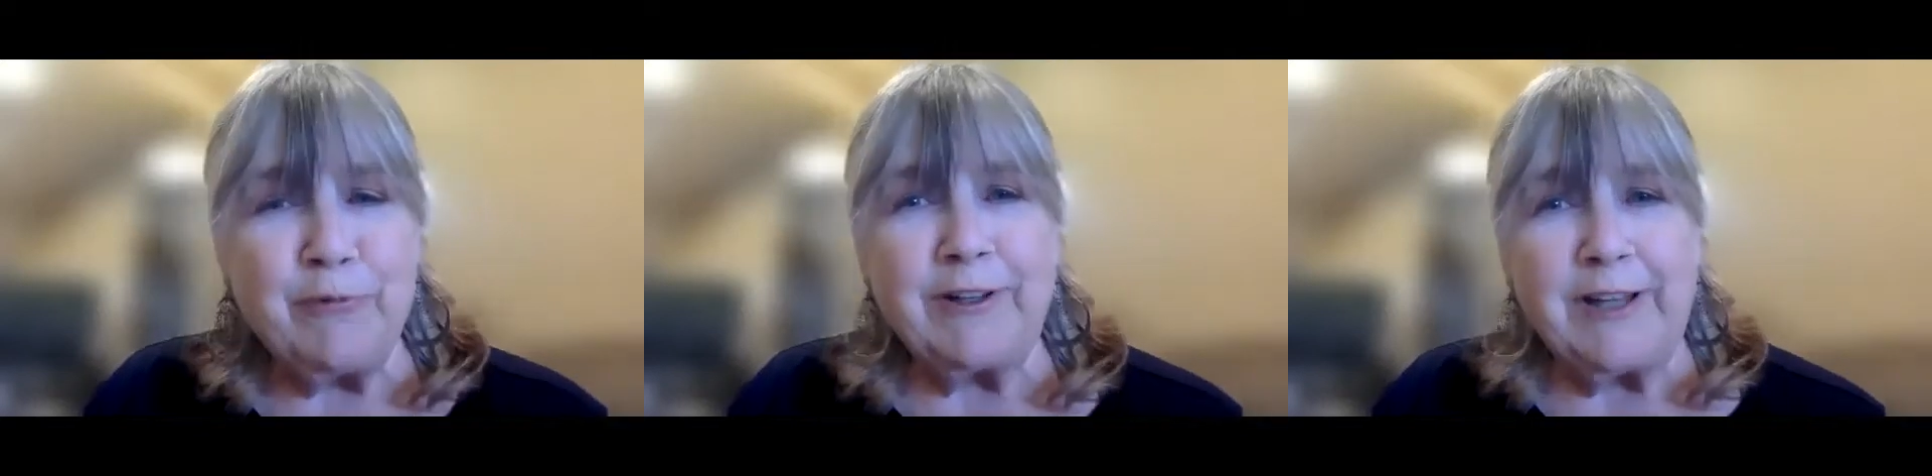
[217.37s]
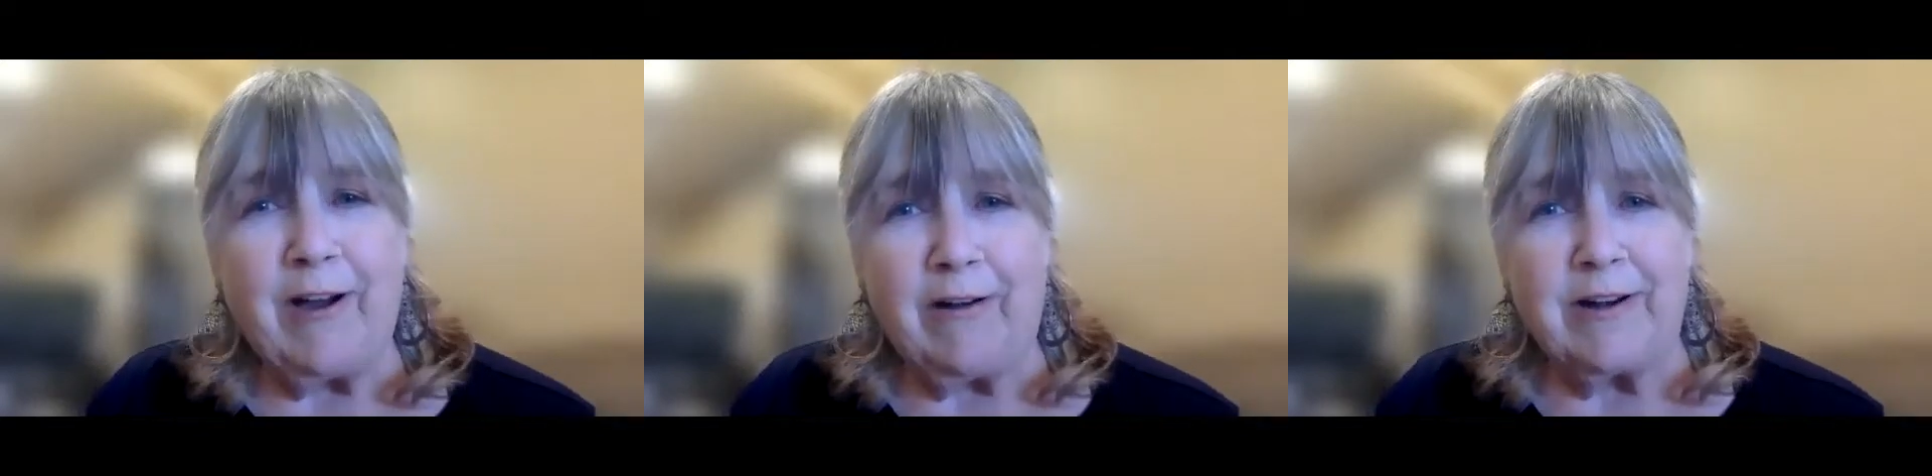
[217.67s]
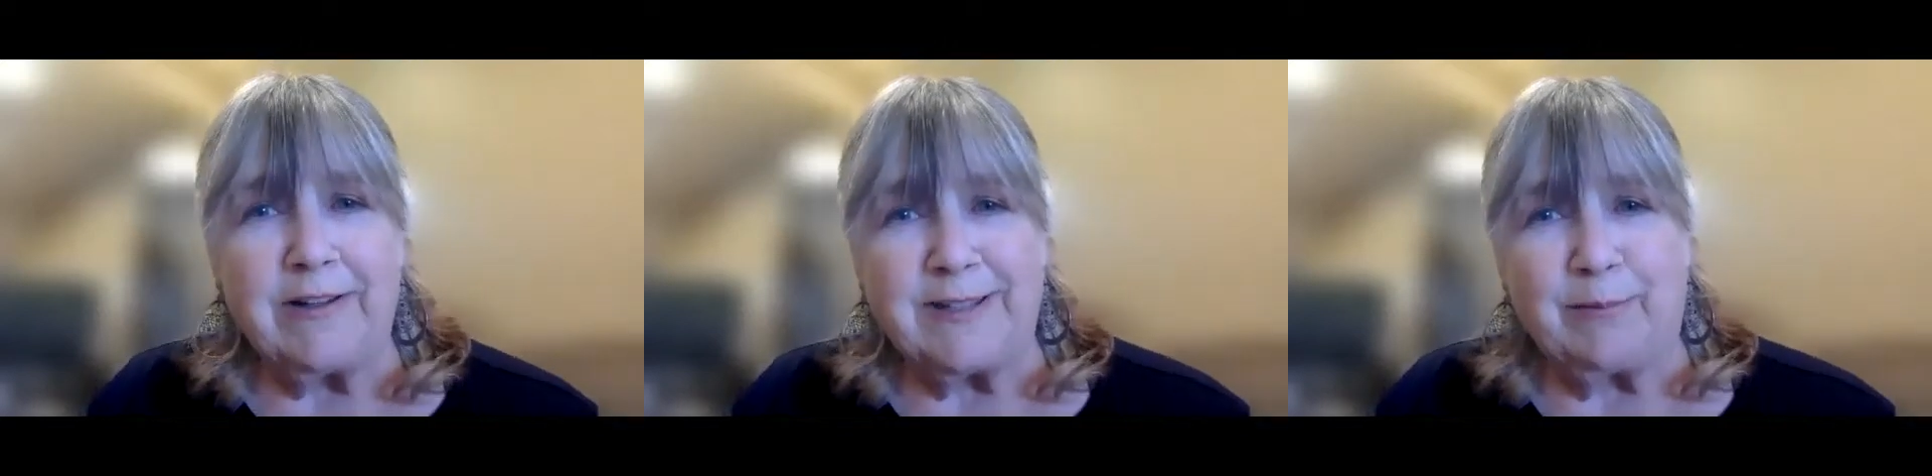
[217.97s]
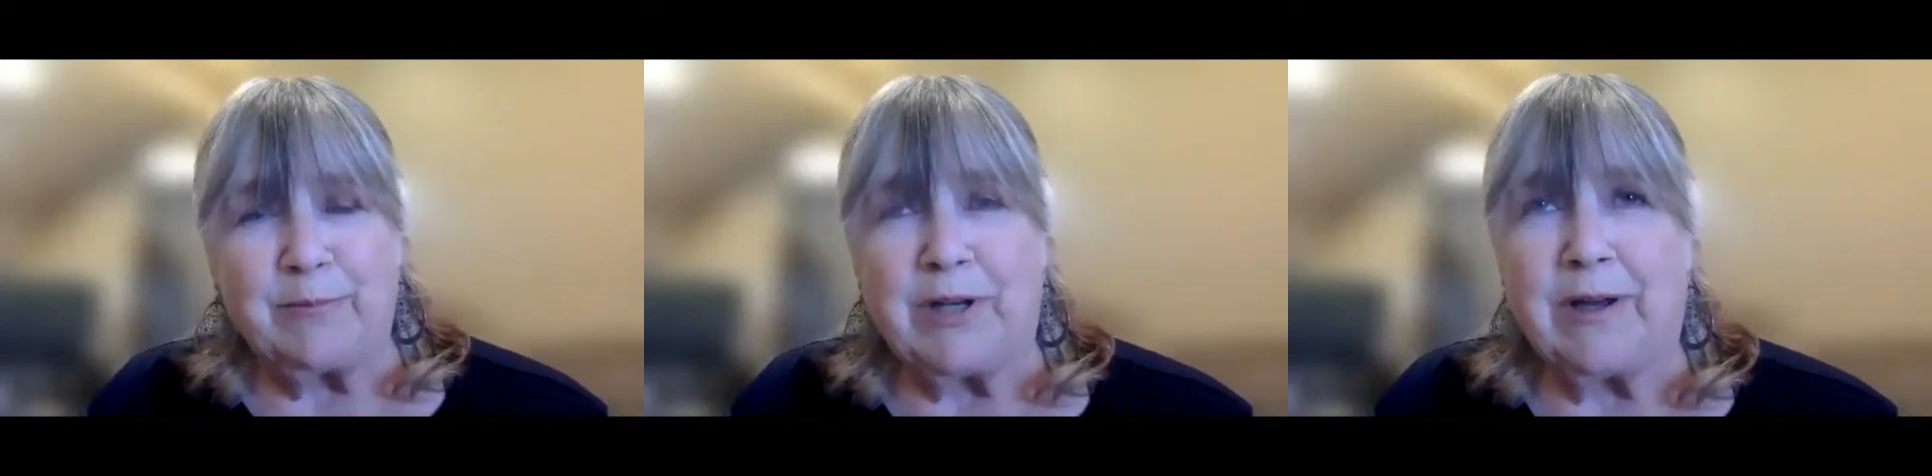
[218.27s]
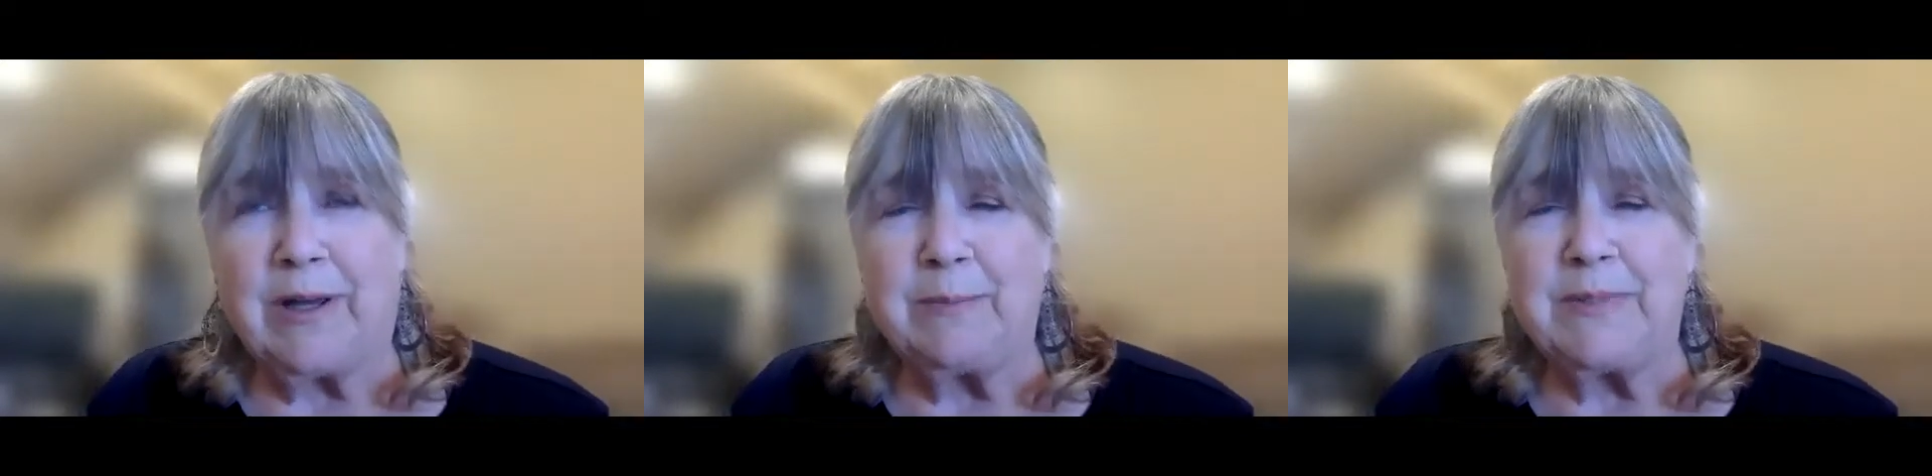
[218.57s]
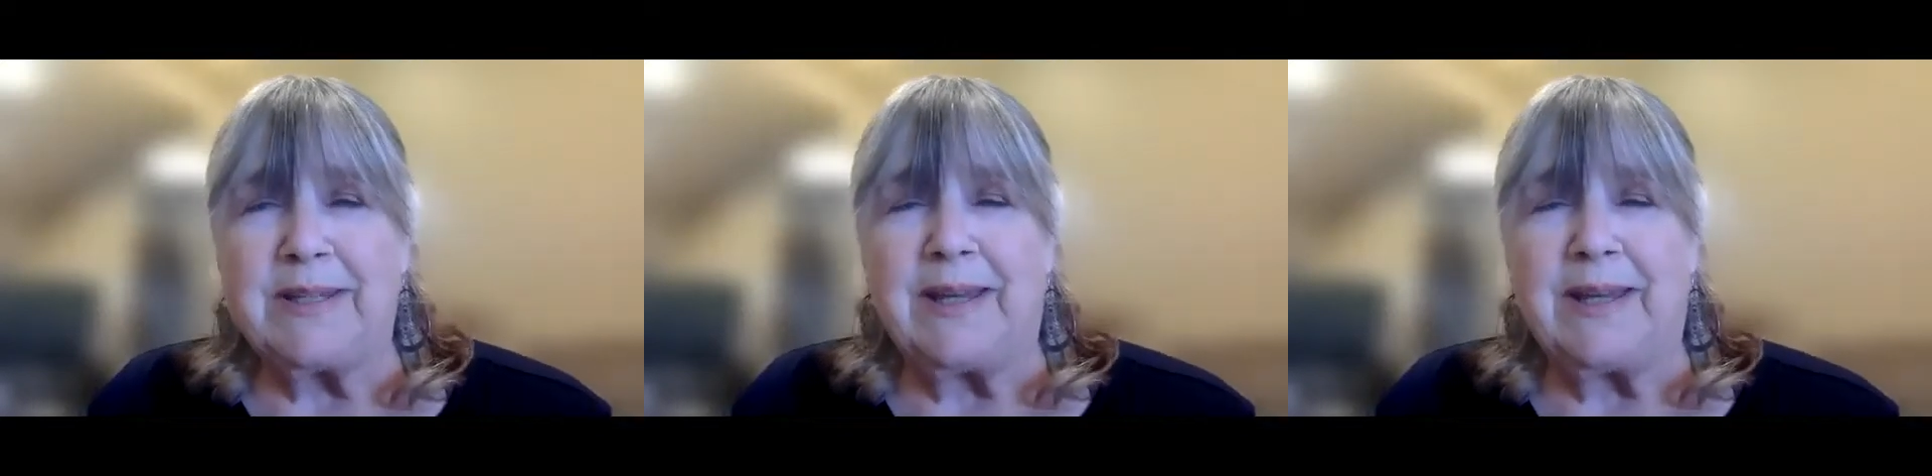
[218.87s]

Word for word: really hard sometimes.